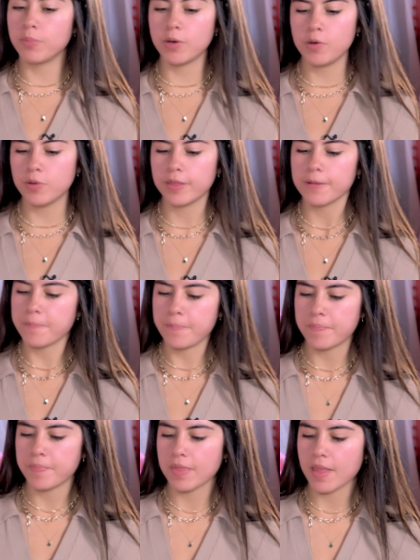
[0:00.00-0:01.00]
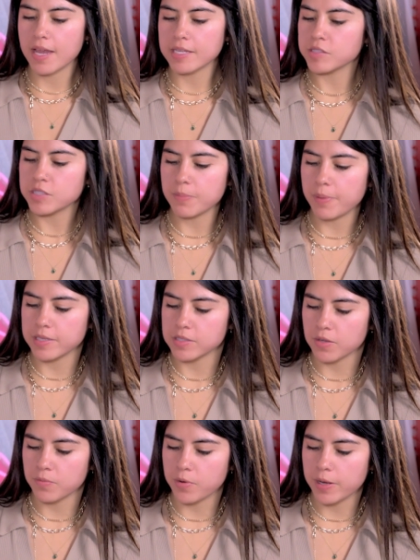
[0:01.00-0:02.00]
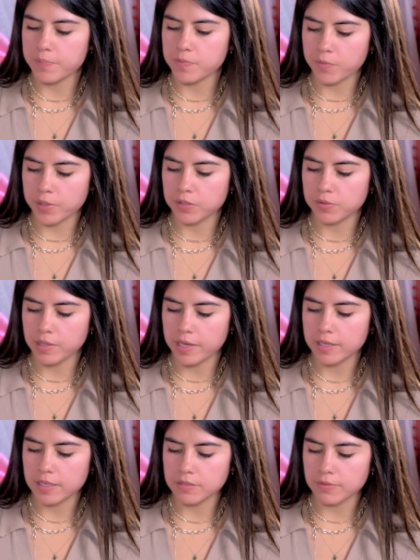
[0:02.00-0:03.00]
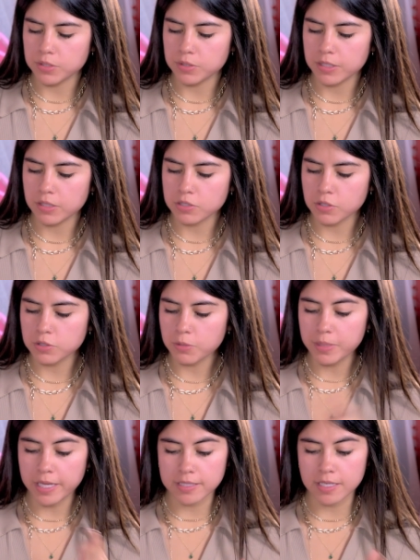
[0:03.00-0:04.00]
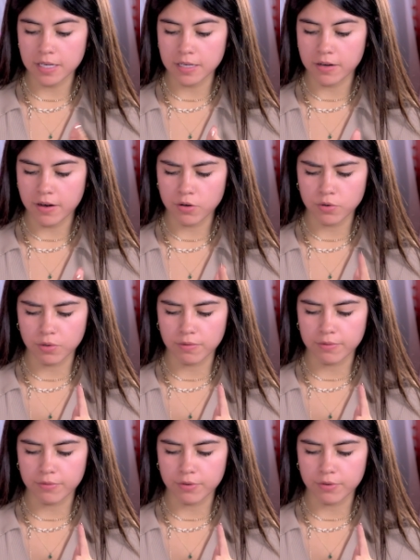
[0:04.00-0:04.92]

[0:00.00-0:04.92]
both. Mm. It just depends on what, what you like individually. There's also plantain in here. I don't know if I